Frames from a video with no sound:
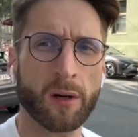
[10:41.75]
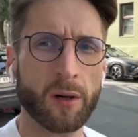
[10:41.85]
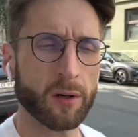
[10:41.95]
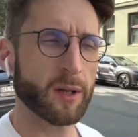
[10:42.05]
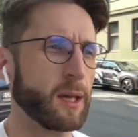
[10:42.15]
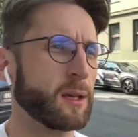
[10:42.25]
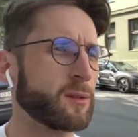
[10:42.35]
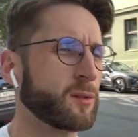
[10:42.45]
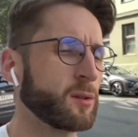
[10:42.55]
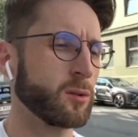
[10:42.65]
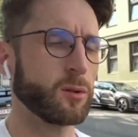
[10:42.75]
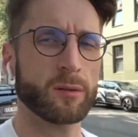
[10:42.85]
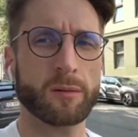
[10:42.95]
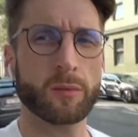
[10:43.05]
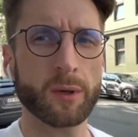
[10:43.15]
Okay, so
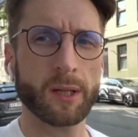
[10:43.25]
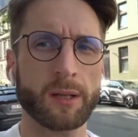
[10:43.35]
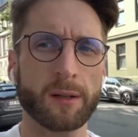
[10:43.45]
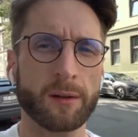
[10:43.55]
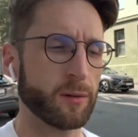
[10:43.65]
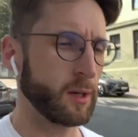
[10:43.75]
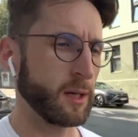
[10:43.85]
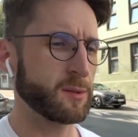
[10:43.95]
well, it's